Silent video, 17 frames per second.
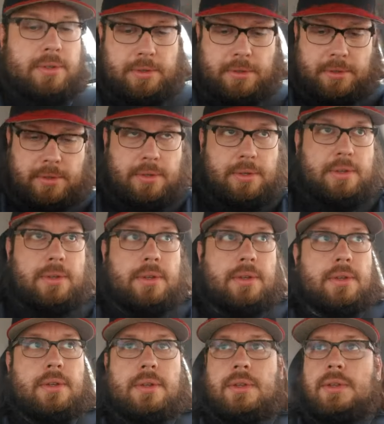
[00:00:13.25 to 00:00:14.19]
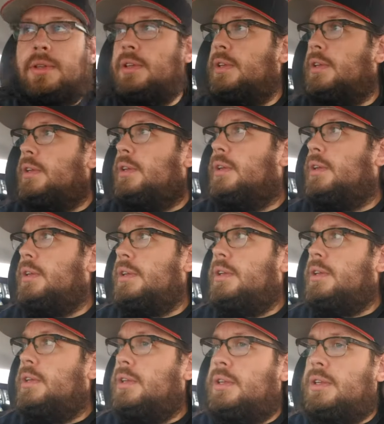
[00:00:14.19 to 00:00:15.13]

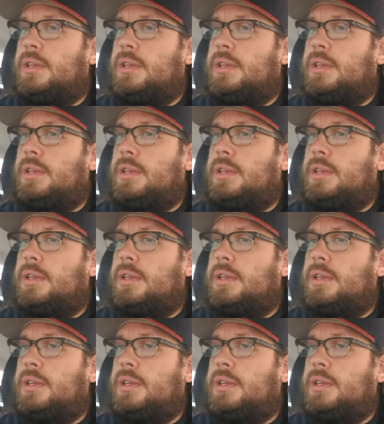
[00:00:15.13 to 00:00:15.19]
No one is speaking in this clip.